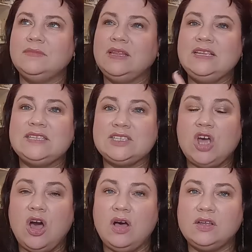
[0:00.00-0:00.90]
Lisa's
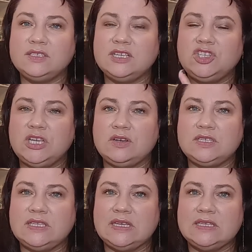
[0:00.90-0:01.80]
Halls
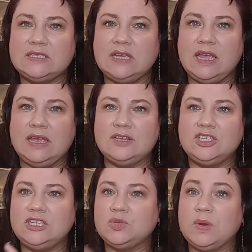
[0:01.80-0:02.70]
shares this and
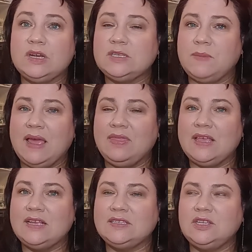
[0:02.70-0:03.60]
she swears by
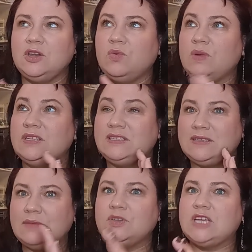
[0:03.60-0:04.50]
this, you know, once
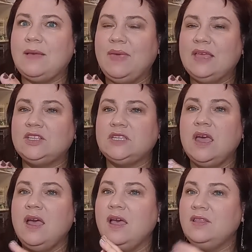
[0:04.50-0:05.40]
summertime hits,
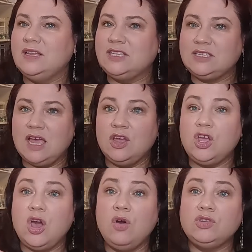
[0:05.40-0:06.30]
this is a
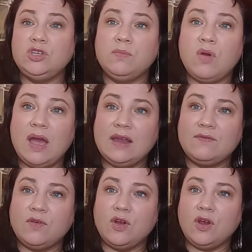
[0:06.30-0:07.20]
go-to
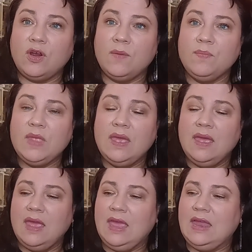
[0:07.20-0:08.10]
product for her.
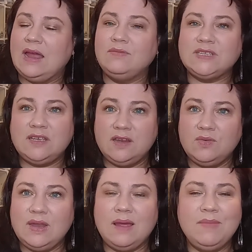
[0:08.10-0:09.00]
And I was like, you
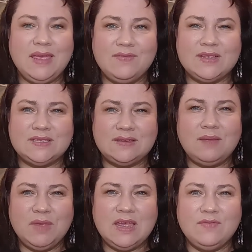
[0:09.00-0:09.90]
know what? I'm going to give this,
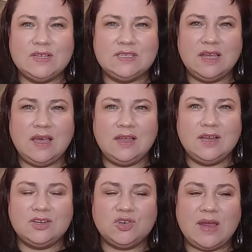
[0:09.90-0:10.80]
I'm going to give this a,
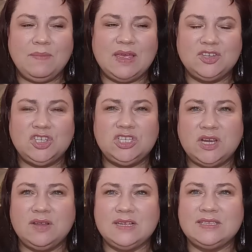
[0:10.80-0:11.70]
a, try because she
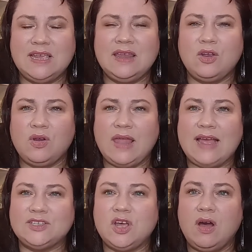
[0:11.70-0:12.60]
shared this in her
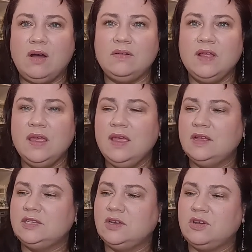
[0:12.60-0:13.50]
last haul.
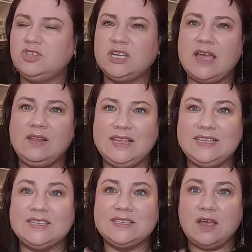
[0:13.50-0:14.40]
So go check out
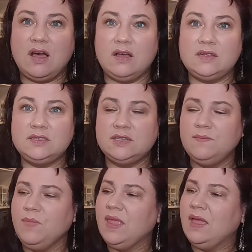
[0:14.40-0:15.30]
Lisa's Halls.
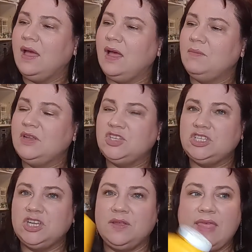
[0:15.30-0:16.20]
Um, and she
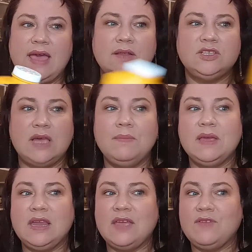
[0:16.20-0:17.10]
shared that. So I'm
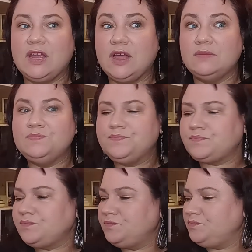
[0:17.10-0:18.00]
going to give it a go.
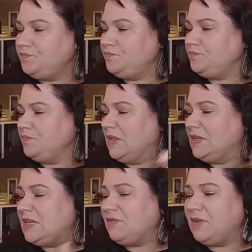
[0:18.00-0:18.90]

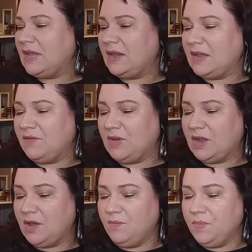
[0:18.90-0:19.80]
definitely going to give it a
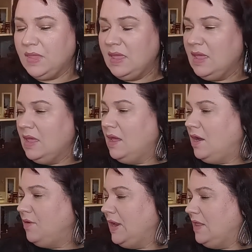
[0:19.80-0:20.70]
go.
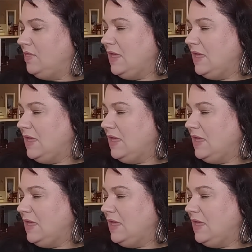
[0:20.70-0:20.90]
All right.